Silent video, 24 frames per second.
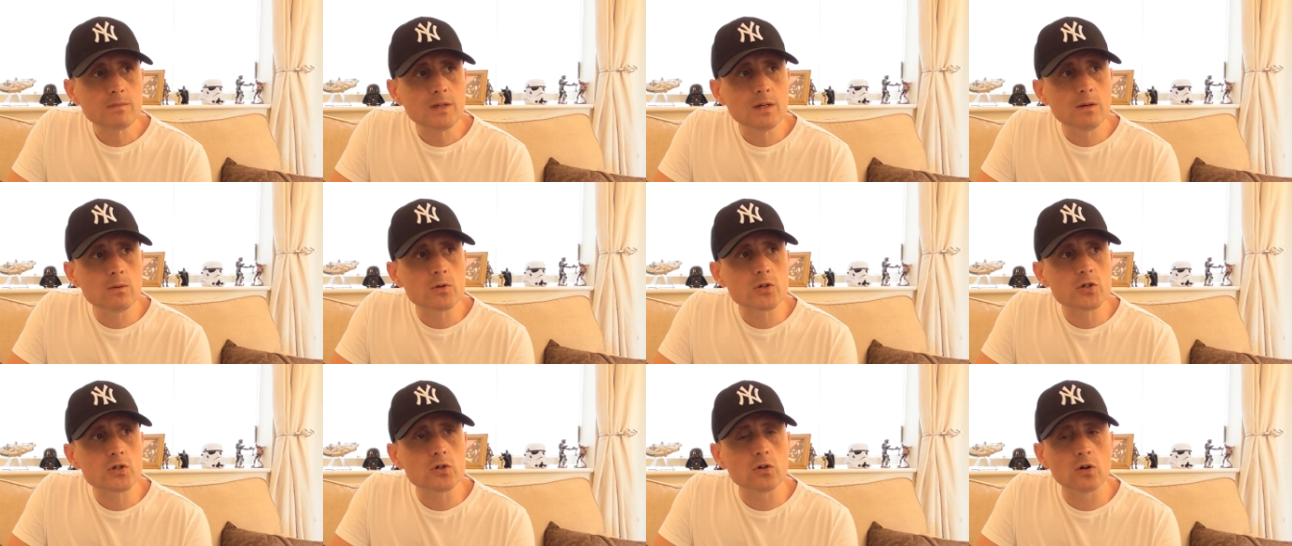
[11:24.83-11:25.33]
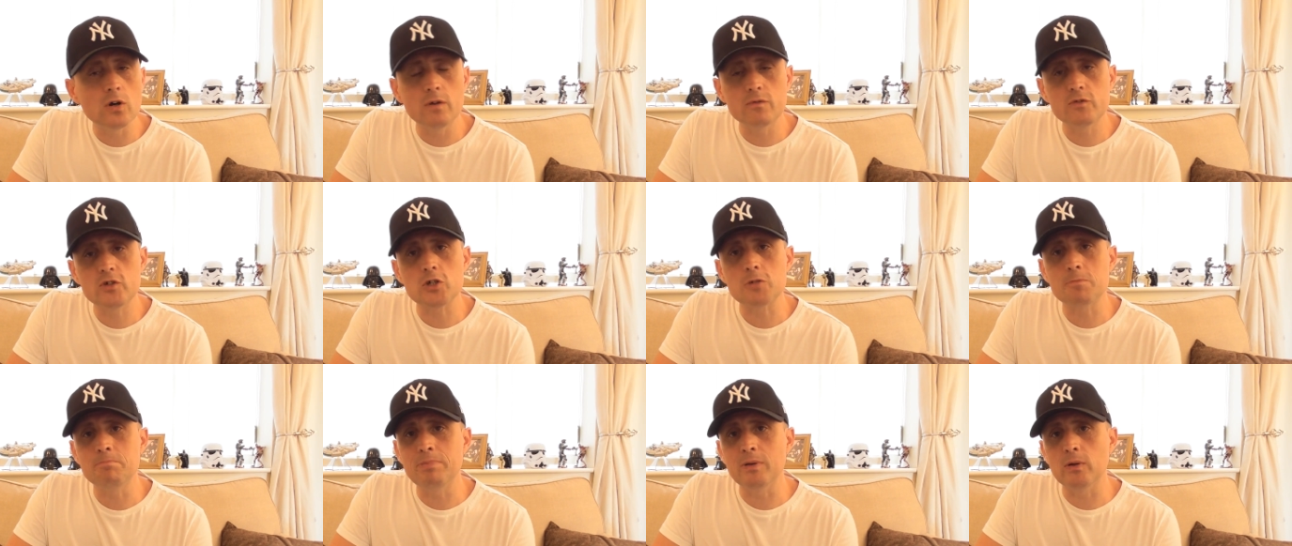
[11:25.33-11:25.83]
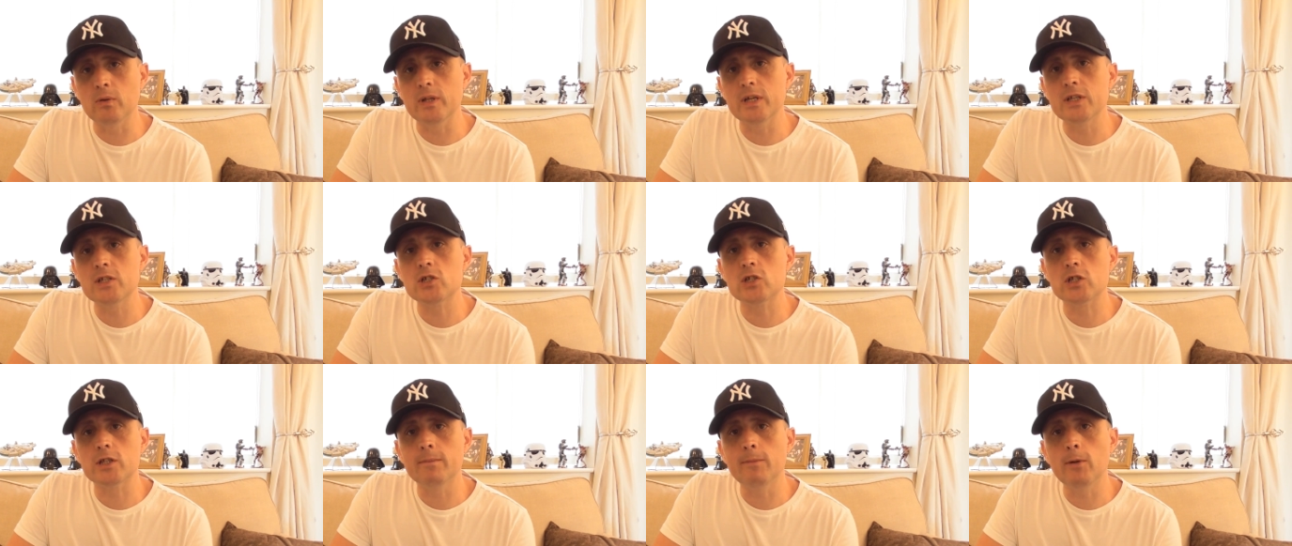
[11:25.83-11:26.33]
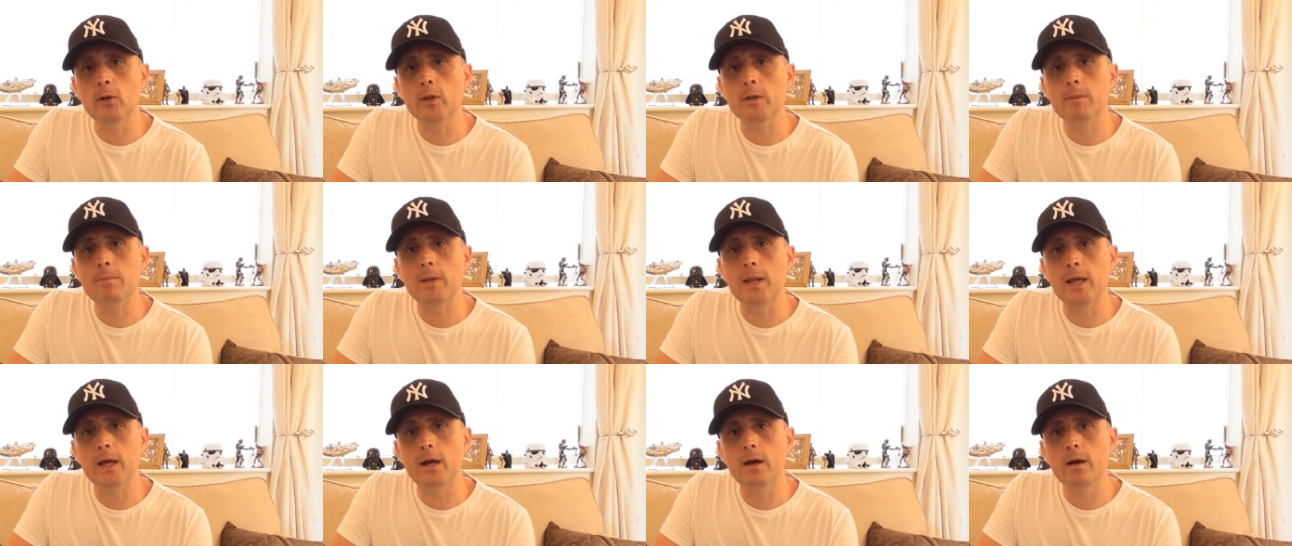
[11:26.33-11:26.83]
It was sort of just built into the
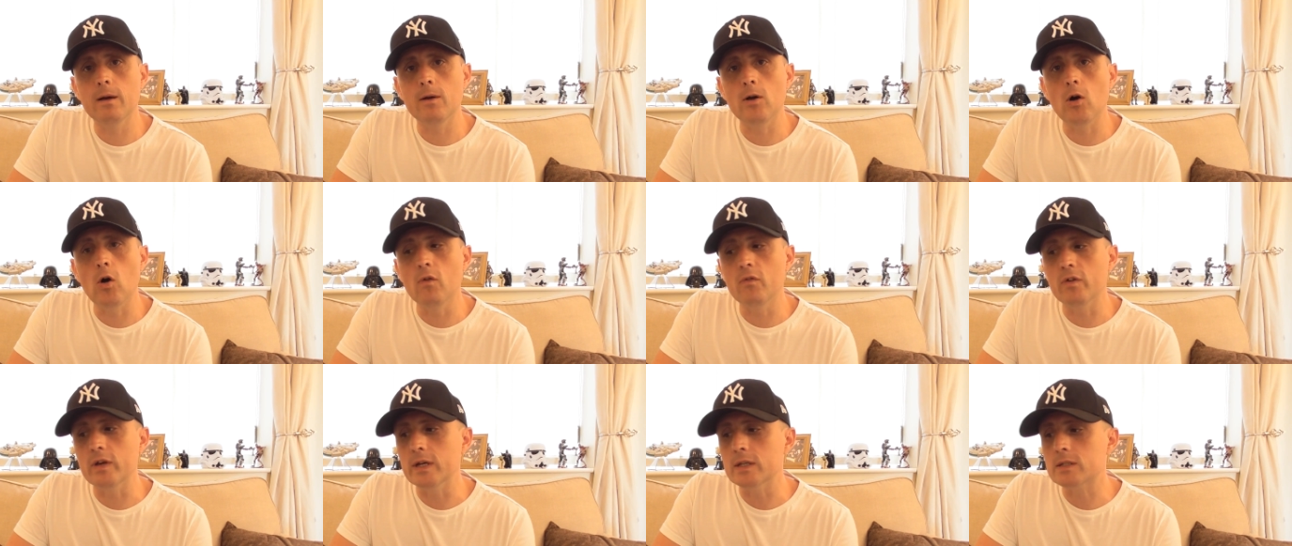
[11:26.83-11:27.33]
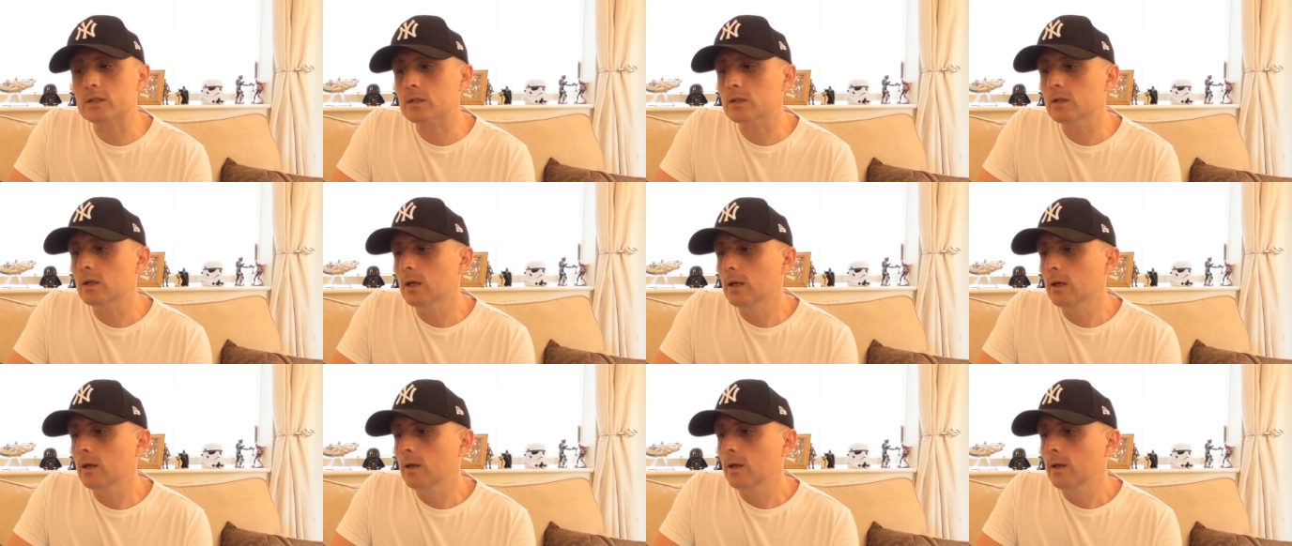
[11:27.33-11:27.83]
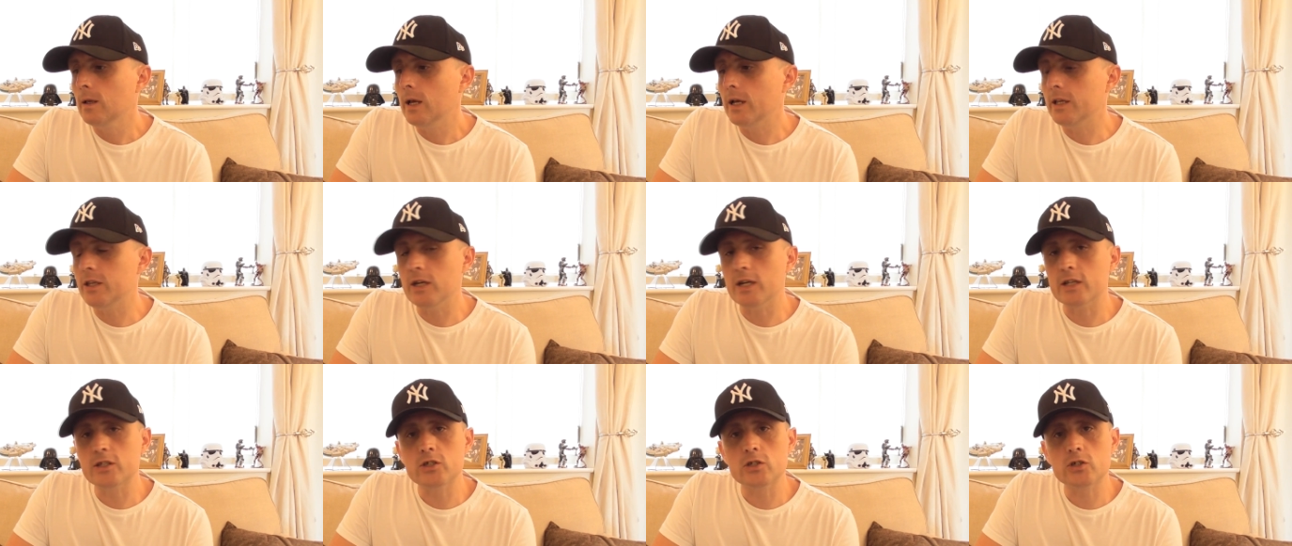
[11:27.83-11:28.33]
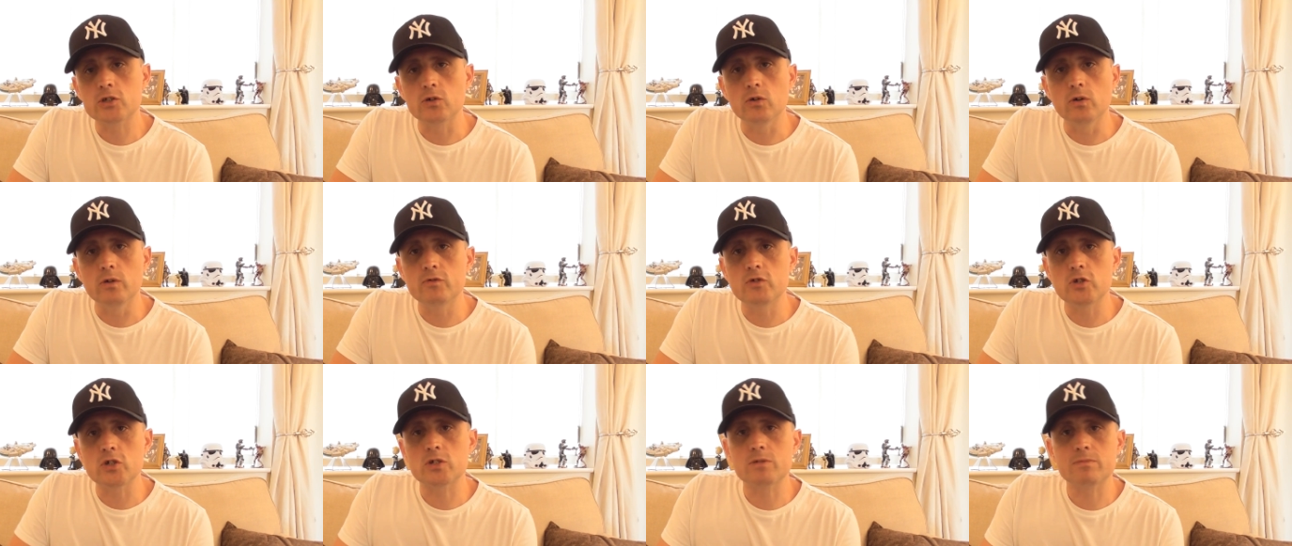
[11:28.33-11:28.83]
multiplayer of it, and you had to sort
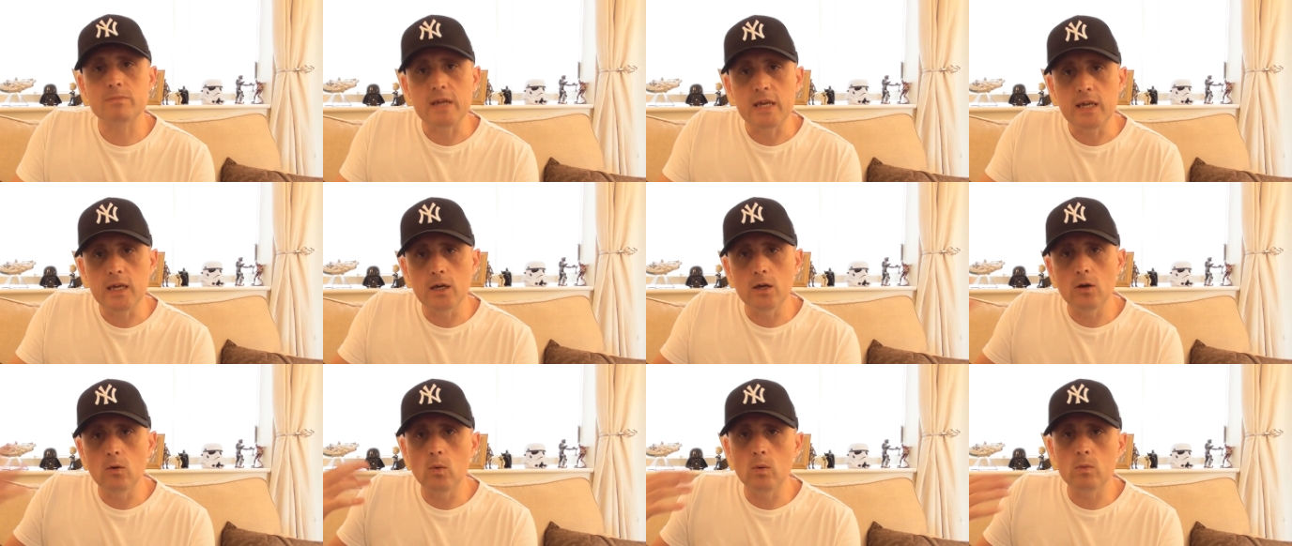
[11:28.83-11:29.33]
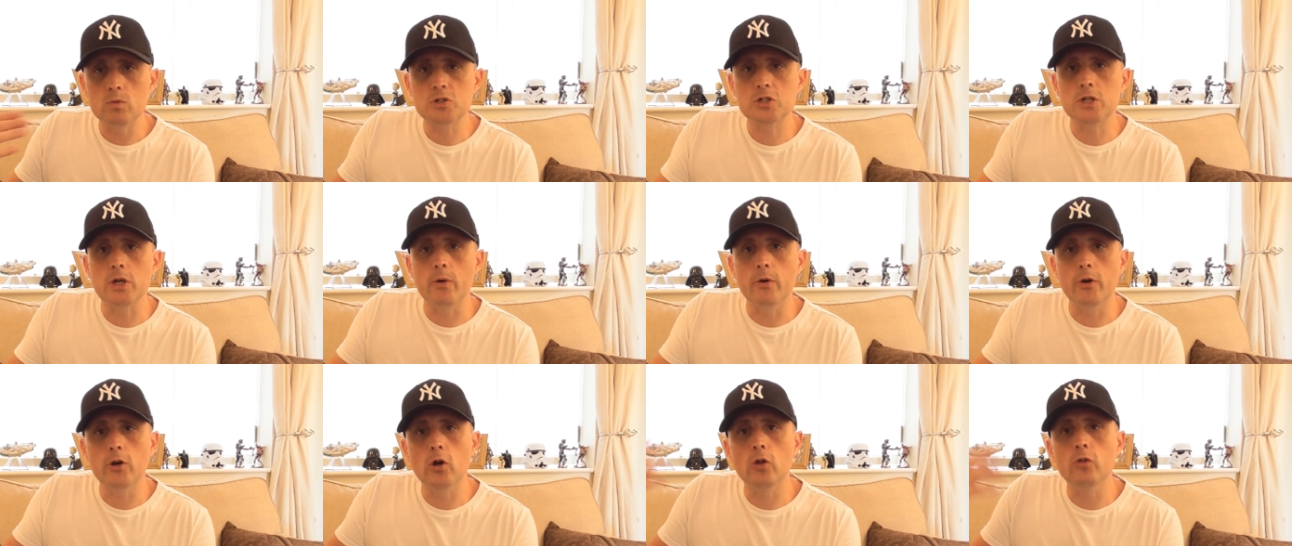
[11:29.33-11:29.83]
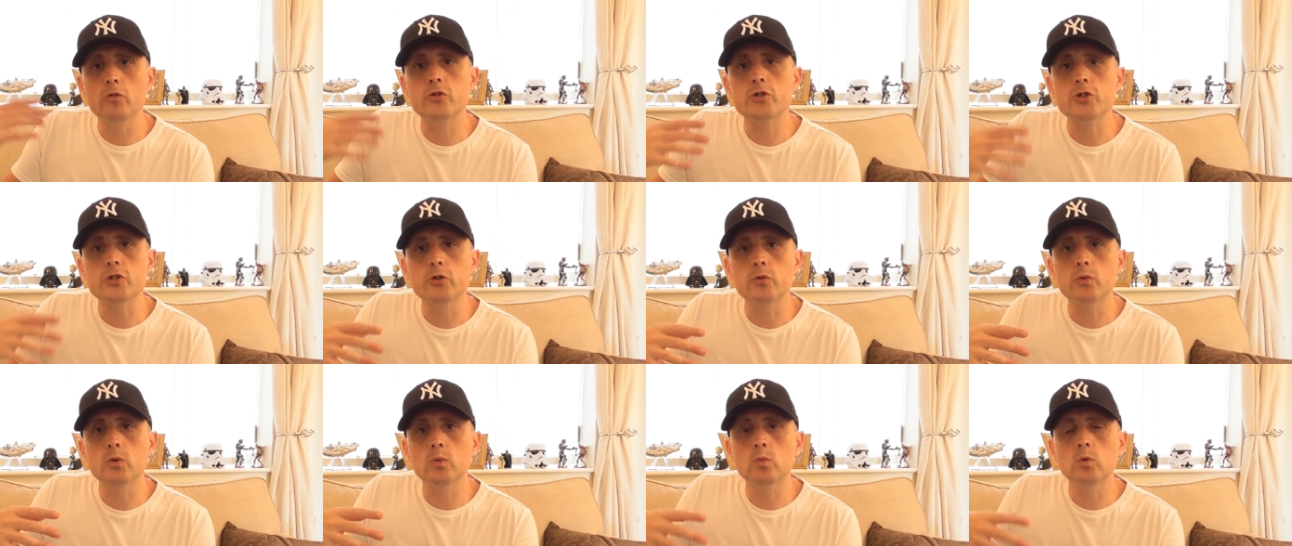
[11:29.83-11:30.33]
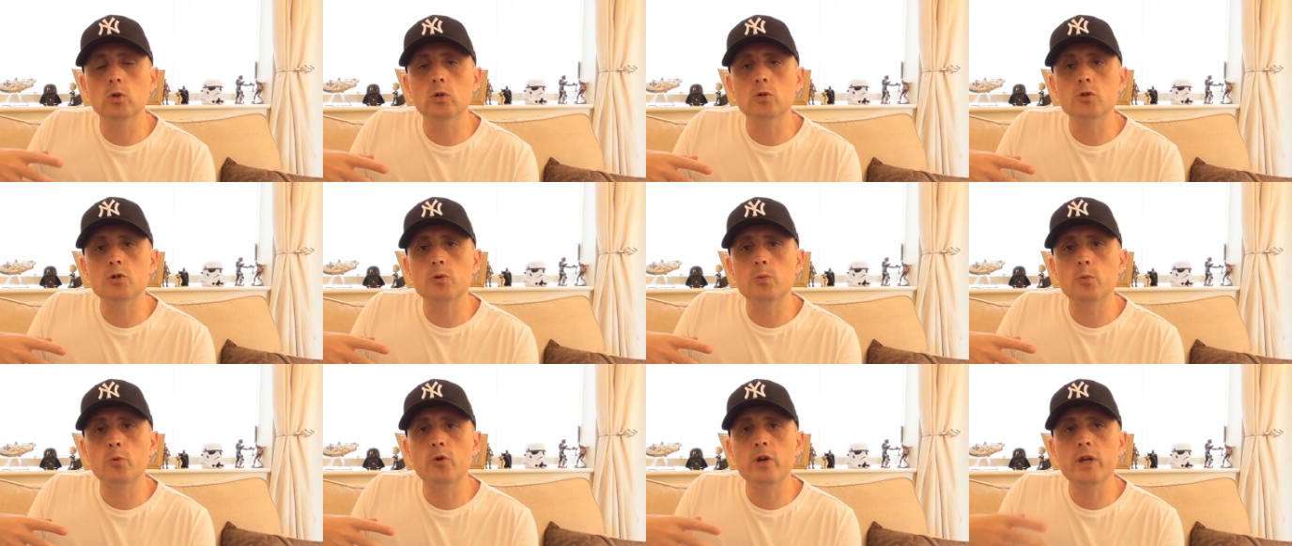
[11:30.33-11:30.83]
of just hear what was going on to do with the
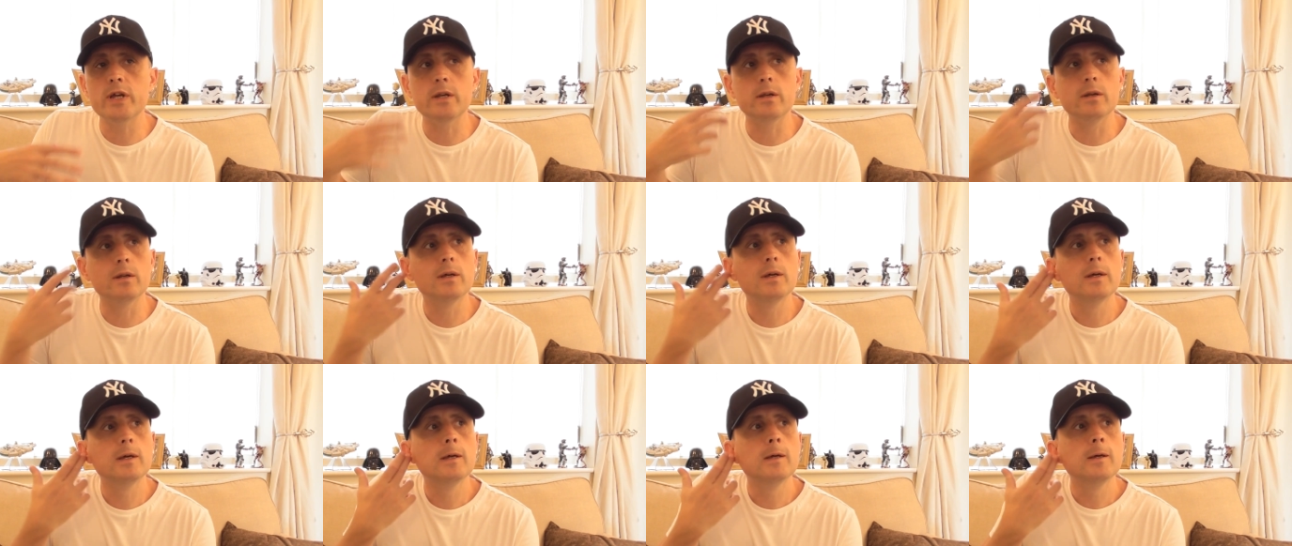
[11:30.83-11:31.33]
world you were in.